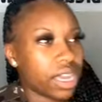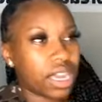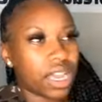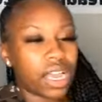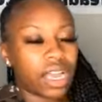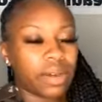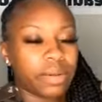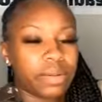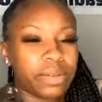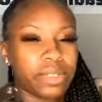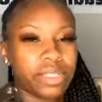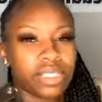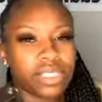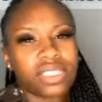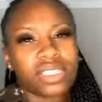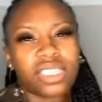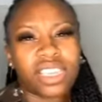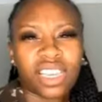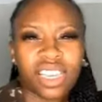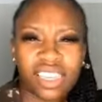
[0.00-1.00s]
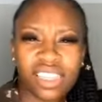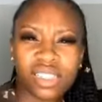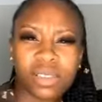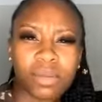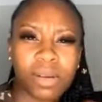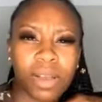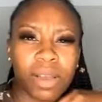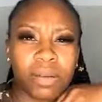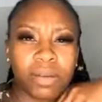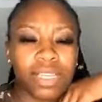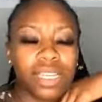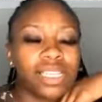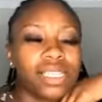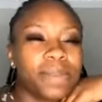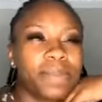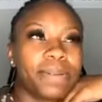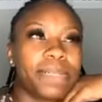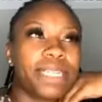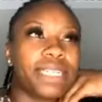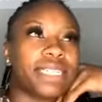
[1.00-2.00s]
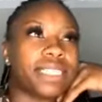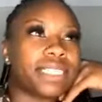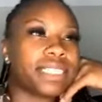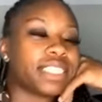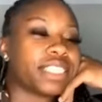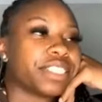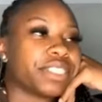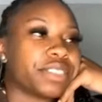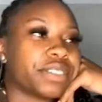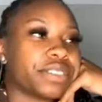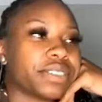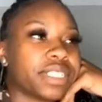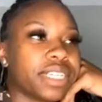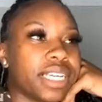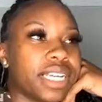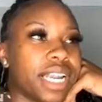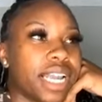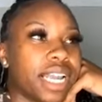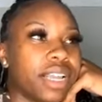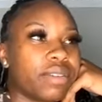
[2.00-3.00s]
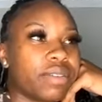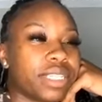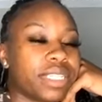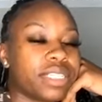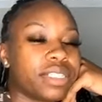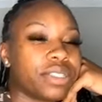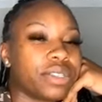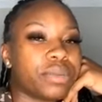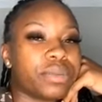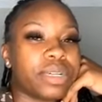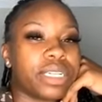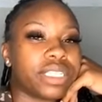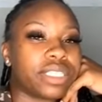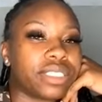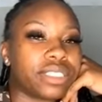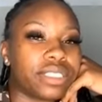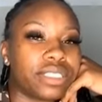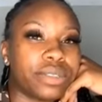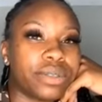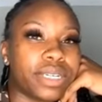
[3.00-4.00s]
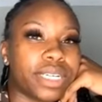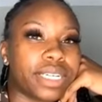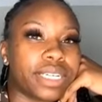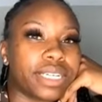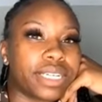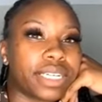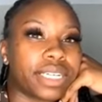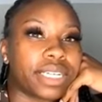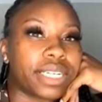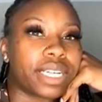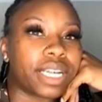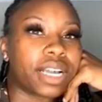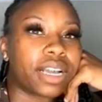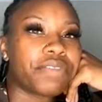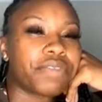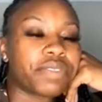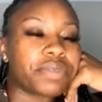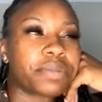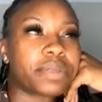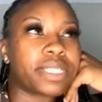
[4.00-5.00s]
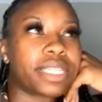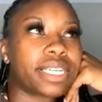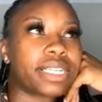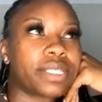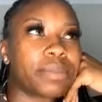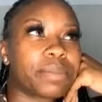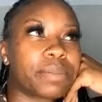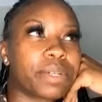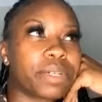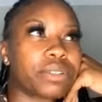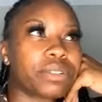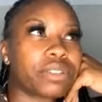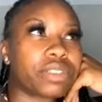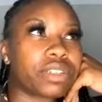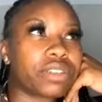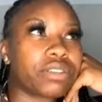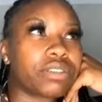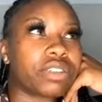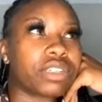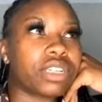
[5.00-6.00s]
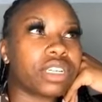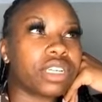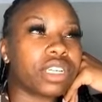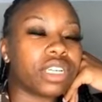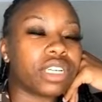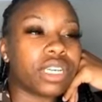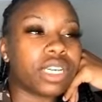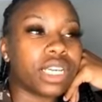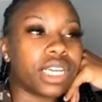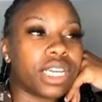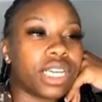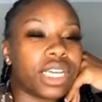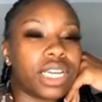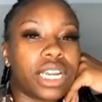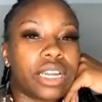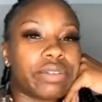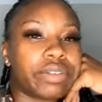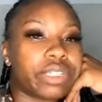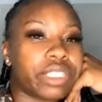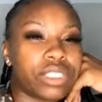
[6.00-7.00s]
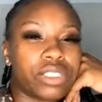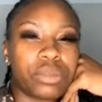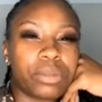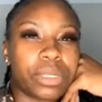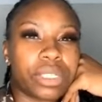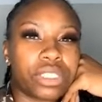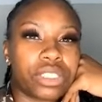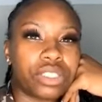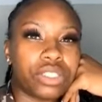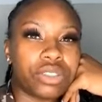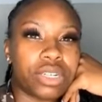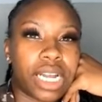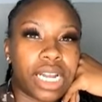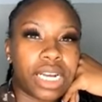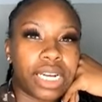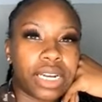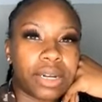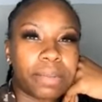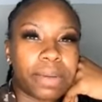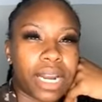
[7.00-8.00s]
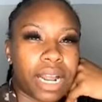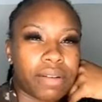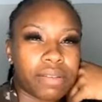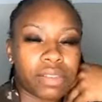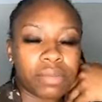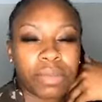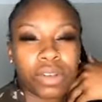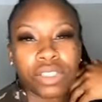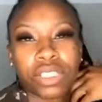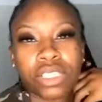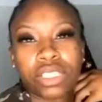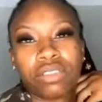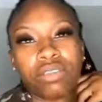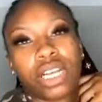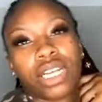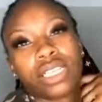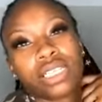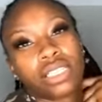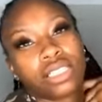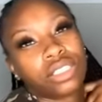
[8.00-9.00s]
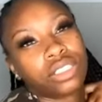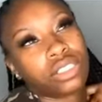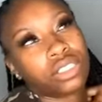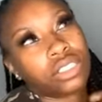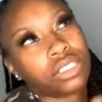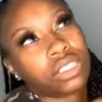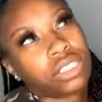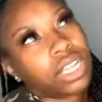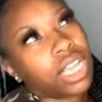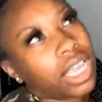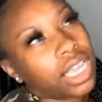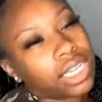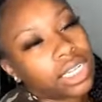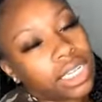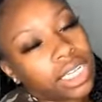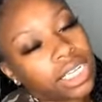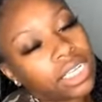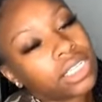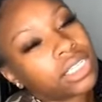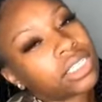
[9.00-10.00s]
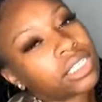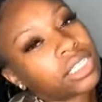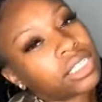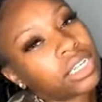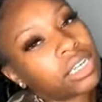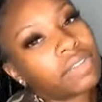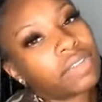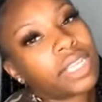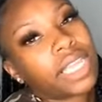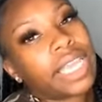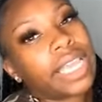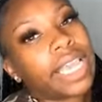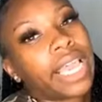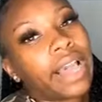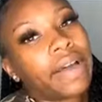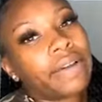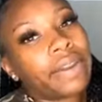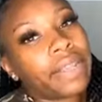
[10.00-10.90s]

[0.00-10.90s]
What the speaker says: would say it's pretty chill. It ain't really too much to do here. I'm from Statesboro, so it ain't really too much to do down there. But I was mostly raised in Atlanta, of Clayton County.